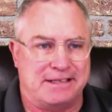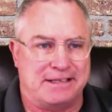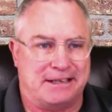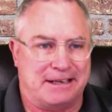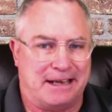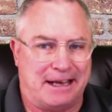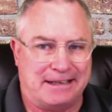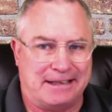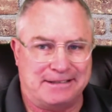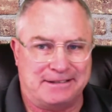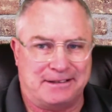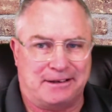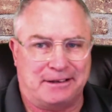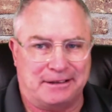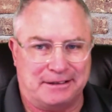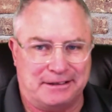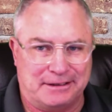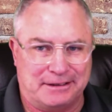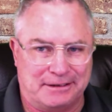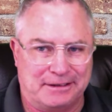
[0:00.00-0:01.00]
and I
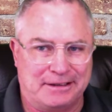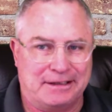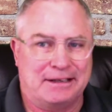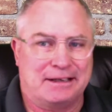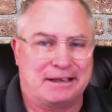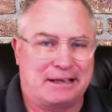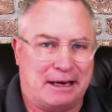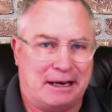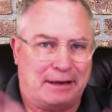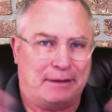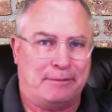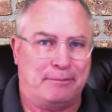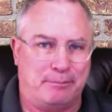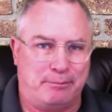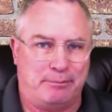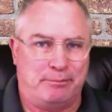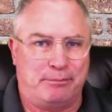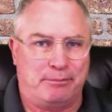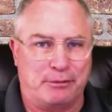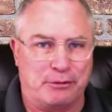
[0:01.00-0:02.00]
started to kind of
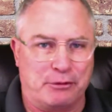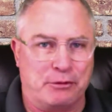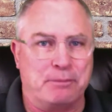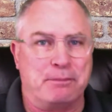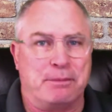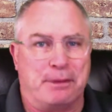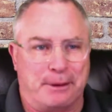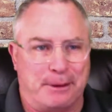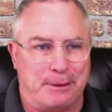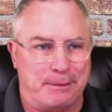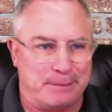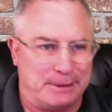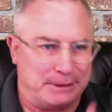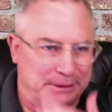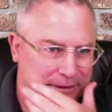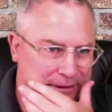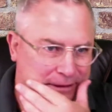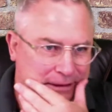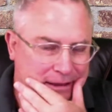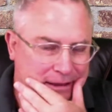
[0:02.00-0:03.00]
group them and